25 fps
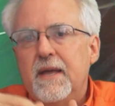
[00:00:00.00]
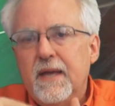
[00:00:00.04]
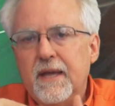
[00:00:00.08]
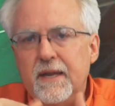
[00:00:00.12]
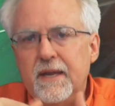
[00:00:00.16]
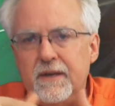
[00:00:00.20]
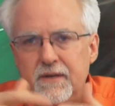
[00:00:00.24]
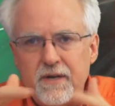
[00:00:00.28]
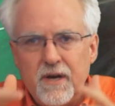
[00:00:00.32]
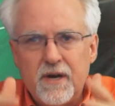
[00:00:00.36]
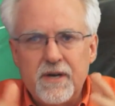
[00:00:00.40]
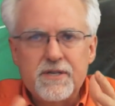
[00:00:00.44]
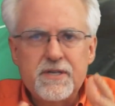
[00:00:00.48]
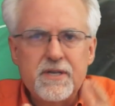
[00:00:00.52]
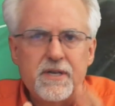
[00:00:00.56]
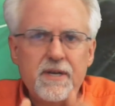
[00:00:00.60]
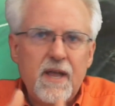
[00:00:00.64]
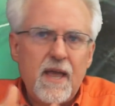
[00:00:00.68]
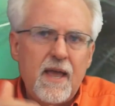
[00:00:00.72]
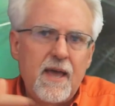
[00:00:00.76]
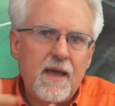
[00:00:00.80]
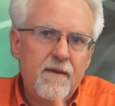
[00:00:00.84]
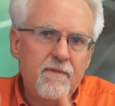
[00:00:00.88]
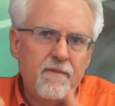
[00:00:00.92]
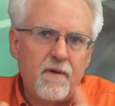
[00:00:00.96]
It
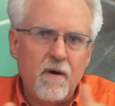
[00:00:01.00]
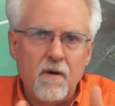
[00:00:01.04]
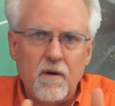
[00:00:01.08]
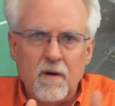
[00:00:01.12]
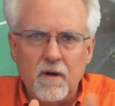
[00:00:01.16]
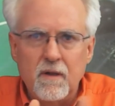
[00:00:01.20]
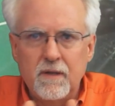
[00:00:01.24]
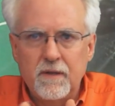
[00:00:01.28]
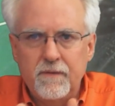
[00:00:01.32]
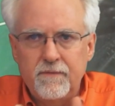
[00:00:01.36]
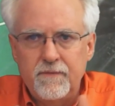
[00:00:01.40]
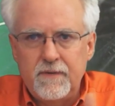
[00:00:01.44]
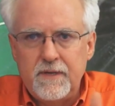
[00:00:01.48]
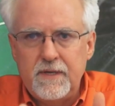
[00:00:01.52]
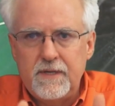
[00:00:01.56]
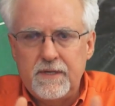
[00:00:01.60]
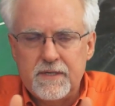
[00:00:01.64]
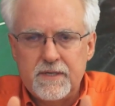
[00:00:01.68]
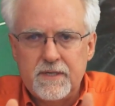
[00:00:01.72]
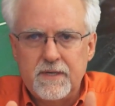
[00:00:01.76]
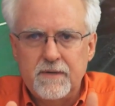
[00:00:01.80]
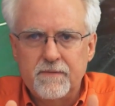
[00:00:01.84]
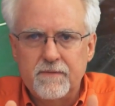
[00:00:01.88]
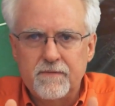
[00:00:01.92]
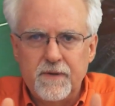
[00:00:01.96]
doesn't have all of
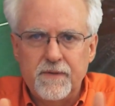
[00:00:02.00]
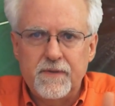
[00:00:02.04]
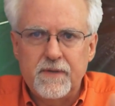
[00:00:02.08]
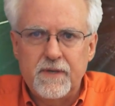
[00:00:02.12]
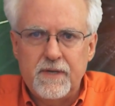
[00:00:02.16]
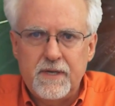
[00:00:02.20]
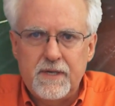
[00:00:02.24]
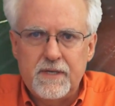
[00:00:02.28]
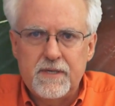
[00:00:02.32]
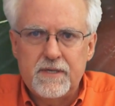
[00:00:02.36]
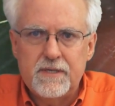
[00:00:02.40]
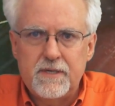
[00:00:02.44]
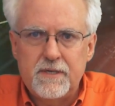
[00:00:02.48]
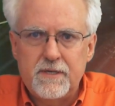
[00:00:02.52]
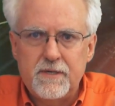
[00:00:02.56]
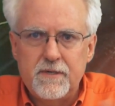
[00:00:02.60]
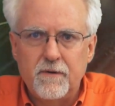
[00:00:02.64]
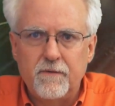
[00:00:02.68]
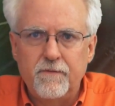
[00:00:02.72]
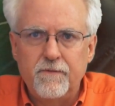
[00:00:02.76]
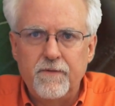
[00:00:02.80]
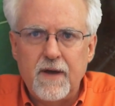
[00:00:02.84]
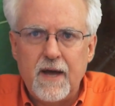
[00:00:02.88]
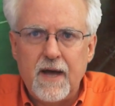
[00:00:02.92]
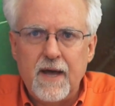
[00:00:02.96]
these different things that
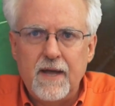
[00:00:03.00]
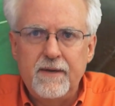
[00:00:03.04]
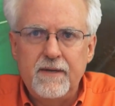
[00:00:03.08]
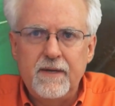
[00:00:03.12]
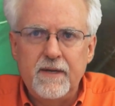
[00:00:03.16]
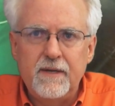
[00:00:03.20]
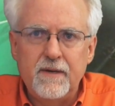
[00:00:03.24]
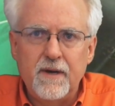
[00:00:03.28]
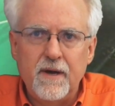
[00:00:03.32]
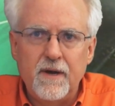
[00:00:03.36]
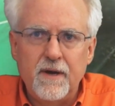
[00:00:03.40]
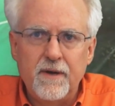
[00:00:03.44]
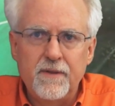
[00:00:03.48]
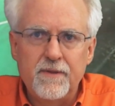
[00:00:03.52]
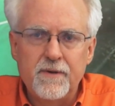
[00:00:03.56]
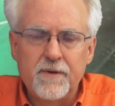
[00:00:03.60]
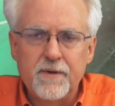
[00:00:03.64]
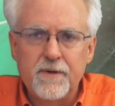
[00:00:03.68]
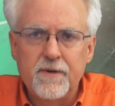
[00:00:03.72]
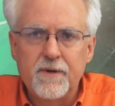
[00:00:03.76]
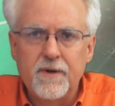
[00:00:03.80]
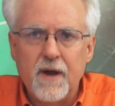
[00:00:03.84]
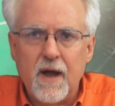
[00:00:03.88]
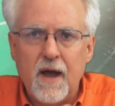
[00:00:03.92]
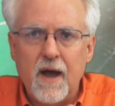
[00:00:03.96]
you'll find in
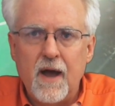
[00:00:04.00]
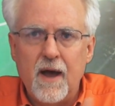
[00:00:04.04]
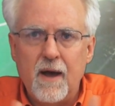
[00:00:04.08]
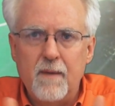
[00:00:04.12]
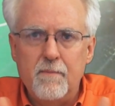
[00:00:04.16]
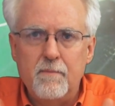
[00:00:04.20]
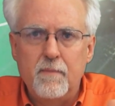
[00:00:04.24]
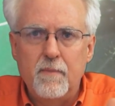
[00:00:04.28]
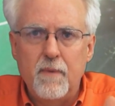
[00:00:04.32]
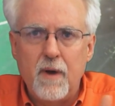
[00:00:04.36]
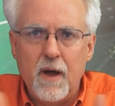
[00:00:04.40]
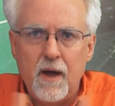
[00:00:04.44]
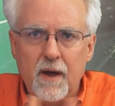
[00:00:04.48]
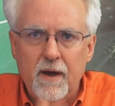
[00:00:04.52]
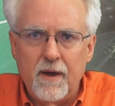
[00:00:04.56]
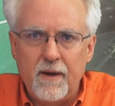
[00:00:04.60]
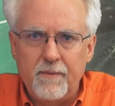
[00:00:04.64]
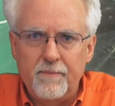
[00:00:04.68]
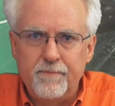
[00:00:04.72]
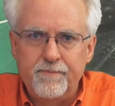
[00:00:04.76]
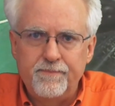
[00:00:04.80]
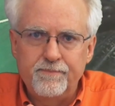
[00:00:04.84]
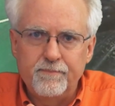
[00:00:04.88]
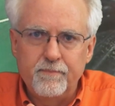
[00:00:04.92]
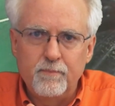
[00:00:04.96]
other uh,
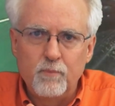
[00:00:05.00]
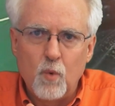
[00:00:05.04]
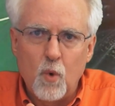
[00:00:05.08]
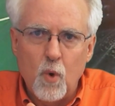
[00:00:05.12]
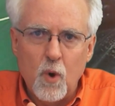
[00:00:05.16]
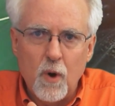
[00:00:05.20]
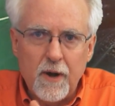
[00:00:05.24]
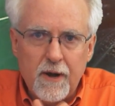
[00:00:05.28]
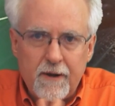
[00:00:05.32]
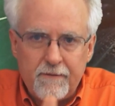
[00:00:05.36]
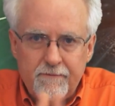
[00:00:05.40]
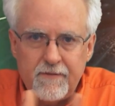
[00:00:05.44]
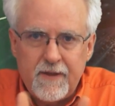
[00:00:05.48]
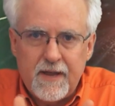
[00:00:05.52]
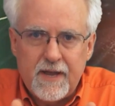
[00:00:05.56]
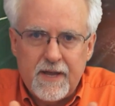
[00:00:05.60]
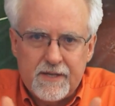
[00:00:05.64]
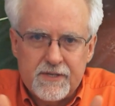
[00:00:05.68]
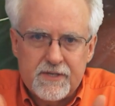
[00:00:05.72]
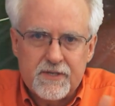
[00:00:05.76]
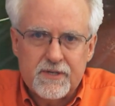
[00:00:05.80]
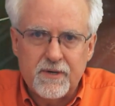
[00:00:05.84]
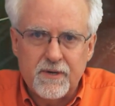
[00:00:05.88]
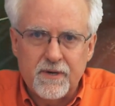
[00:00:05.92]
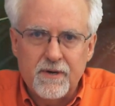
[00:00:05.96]
uh, more
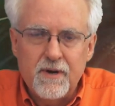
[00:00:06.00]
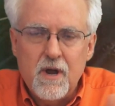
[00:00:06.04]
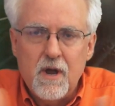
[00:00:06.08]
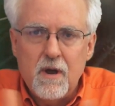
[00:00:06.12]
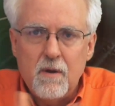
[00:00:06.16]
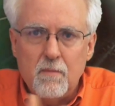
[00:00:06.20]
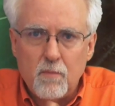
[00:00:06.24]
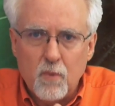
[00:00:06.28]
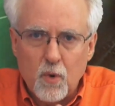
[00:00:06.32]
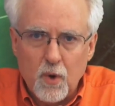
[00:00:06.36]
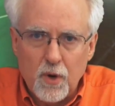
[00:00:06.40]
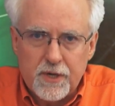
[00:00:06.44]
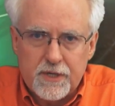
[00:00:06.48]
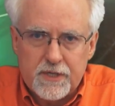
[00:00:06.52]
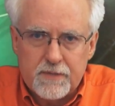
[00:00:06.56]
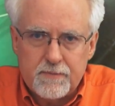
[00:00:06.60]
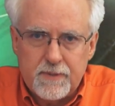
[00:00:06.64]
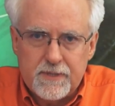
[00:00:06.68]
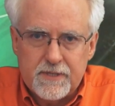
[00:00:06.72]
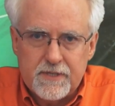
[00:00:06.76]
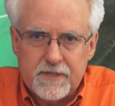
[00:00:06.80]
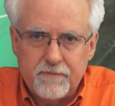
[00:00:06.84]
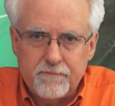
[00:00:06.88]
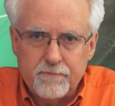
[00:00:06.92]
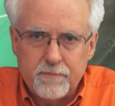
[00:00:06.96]
advanced or more
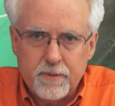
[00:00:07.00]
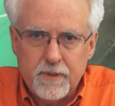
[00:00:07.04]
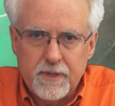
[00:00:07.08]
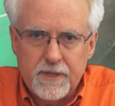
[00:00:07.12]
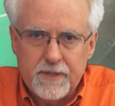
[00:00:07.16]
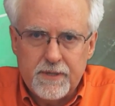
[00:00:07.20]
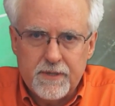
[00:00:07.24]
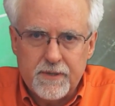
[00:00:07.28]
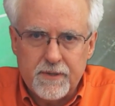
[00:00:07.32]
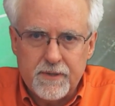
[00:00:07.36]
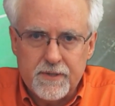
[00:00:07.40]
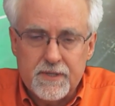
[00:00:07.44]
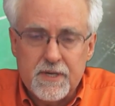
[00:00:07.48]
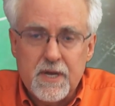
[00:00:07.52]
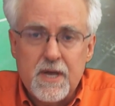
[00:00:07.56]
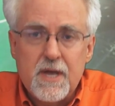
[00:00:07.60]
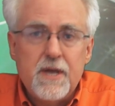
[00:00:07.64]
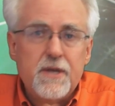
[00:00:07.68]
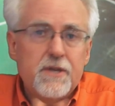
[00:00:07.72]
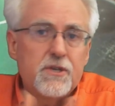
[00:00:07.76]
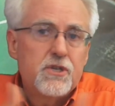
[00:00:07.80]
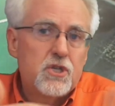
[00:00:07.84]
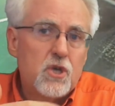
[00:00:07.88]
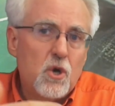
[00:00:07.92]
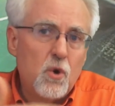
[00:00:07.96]
expensive printers.
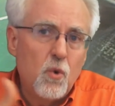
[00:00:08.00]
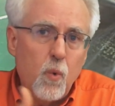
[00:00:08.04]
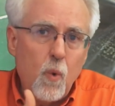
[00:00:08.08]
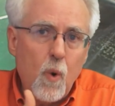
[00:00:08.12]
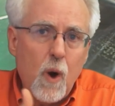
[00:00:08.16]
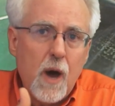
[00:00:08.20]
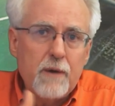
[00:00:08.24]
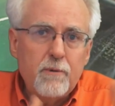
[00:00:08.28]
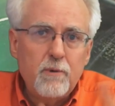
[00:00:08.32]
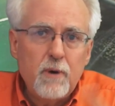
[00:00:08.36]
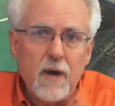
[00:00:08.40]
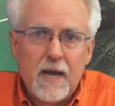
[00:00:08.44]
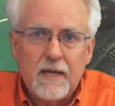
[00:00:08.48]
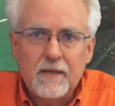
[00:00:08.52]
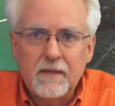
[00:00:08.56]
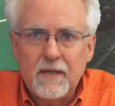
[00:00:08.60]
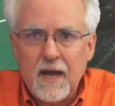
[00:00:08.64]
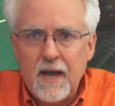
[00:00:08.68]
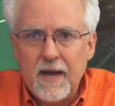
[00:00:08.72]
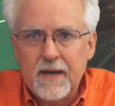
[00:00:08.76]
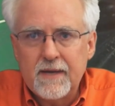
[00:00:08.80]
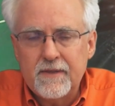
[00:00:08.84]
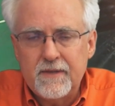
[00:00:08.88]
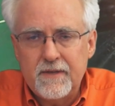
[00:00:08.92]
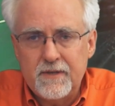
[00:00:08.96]
So why do I
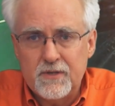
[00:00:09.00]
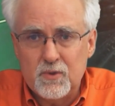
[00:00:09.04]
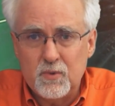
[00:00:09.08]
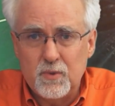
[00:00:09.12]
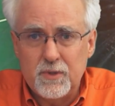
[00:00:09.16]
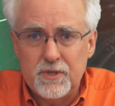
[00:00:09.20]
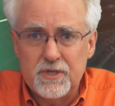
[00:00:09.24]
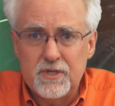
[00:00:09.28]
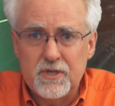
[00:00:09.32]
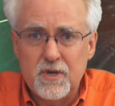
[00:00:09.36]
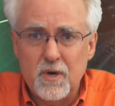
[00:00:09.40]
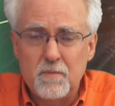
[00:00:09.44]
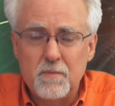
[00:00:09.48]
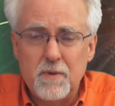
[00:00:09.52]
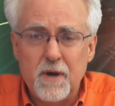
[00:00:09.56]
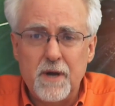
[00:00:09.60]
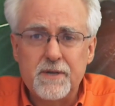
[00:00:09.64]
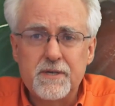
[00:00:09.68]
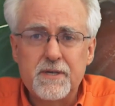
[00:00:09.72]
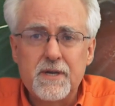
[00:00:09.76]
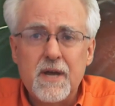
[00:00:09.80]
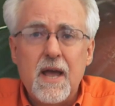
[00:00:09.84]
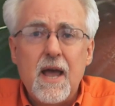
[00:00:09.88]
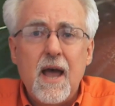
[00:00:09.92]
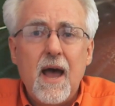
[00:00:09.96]
like this one so
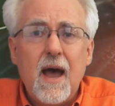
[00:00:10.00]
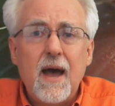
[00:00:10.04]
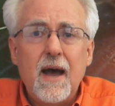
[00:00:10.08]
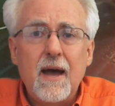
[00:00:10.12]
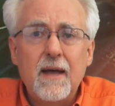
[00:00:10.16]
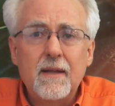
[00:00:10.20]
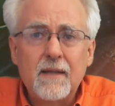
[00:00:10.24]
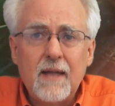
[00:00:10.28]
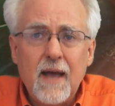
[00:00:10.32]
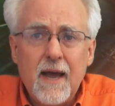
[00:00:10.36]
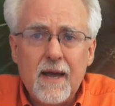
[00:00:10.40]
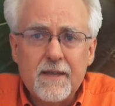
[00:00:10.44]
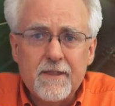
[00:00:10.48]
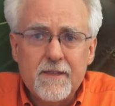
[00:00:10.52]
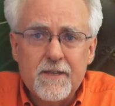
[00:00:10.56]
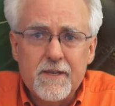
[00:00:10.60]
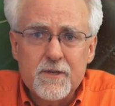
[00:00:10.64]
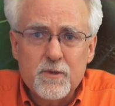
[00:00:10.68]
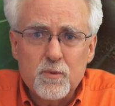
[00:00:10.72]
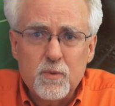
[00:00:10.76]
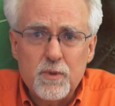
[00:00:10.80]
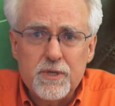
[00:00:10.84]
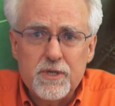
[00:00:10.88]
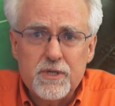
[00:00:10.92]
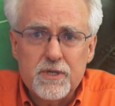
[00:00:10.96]
much? I like
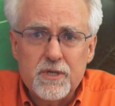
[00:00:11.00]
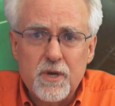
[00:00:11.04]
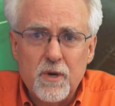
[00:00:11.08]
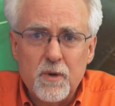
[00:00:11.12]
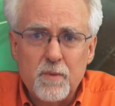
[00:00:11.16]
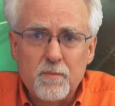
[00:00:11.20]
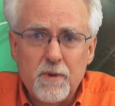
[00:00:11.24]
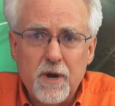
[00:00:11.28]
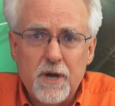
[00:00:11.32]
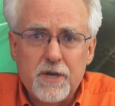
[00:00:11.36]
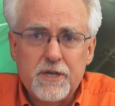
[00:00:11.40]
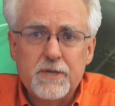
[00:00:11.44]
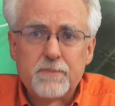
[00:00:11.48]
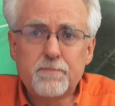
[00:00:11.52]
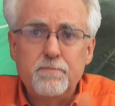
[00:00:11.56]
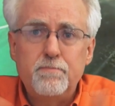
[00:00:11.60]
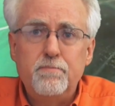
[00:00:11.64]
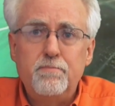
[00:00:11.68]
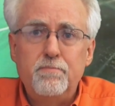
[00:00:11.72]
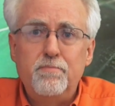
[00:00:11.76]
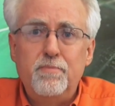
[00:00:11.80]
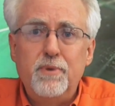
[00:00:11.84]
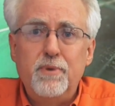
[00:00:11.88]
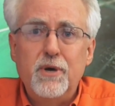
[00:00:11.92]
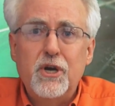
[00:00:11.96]
this one so much
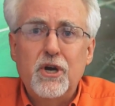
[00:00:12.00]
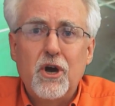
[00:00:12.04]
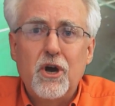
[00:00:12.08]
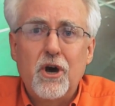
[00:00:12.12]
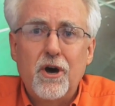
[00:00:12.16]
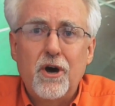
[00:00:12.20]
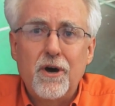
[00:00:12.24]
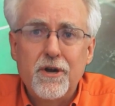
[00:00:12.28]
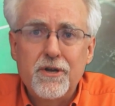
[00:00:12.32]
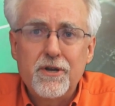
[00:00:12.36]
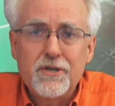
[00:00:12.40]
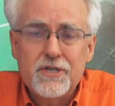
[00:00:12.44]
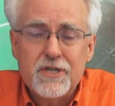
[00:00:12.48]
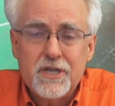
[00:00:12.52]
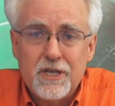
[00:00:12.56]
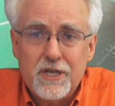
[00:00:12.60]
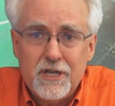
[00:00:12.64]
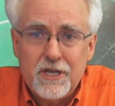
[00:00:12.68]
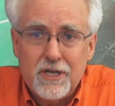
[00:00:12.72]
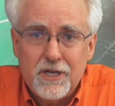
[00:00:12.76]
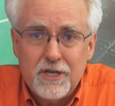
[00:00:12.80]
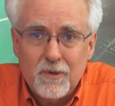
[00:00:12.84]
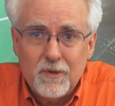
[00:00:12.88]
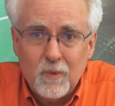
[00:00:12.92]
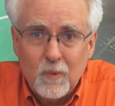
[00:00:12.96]
because
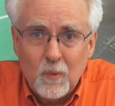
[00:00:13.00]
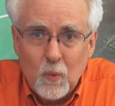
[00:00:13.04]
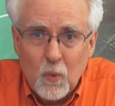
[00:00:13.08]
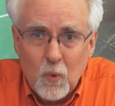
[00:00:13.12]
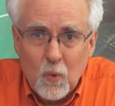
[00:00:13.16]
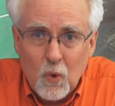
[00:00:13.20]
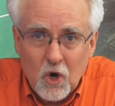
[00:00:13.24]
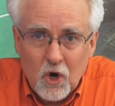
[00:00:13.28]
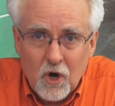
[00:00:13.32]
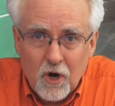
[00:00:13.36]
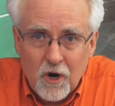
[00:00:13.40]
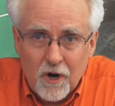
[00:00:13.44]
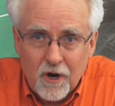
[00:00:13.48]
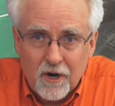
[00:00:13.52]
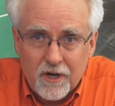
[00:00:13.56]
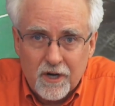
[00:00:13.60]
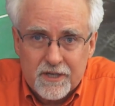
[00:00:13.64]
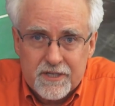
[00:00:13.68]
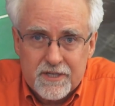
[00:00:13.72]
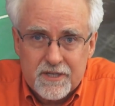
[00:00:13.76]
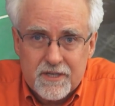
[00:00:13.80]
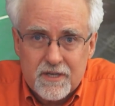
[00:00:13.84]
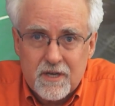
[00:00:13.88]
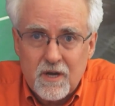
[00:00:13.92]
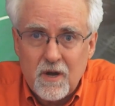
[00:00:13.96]
it
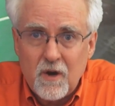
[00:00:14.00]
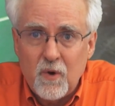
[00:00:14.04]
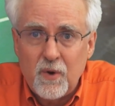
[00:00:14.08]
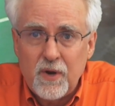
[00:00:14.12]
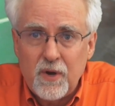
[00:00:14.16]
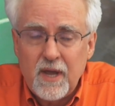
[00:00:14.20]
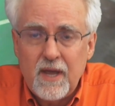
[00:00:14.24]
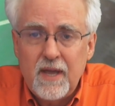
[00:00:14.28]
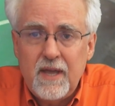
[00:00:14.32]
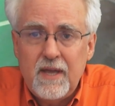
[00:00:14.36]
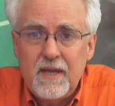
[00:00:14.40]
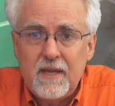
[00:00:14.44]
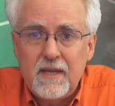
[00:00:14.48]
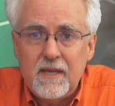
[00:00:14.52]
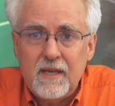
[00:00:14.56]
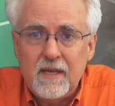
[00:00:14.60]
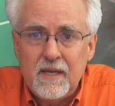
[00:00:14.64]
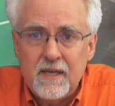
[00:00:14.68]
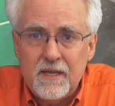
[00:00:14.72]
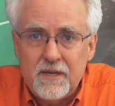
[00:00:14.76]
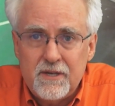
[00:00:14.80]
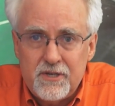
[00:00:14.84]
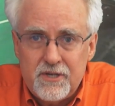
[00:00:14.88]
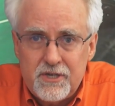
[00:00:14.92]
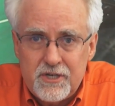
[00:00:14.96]
works, okay?
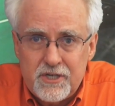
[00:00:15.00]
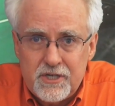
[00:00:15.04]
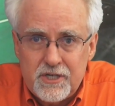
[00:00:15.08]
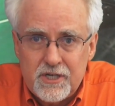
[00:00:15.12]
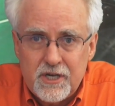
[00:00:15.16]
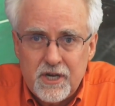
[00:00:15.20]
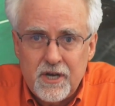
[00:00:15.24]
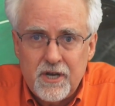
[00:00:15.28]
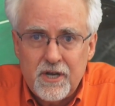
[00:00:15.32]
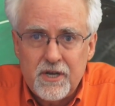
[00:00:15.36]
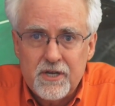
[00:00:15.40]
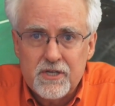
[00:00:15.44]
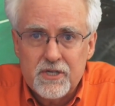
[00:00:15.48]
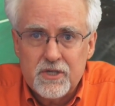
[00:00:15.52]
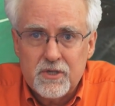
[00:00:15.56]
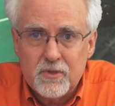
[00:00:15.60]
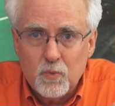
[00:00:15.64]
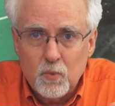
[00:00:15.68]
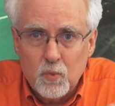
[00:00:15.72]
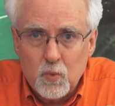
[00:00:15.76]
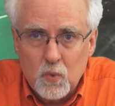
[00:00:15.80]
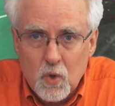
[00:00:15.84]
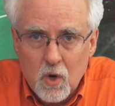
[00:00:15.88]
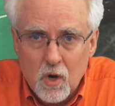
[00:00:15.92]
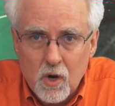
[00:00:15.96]
It
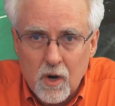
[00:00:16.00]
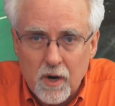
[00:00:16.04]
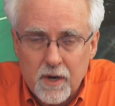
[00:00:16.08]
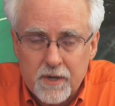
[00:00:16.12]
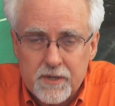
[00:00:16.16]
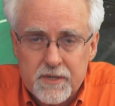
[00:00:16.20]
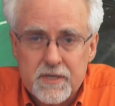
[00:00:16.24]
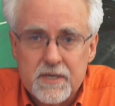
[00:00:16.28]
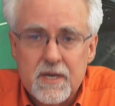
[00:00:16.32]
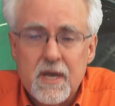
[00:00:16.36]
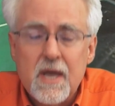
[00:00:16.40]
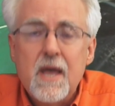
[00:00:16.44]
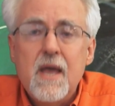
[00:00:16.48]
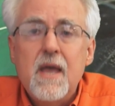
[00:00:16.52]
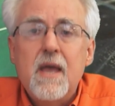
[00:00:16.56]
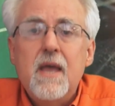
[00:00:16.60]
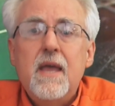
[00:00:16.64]
just works.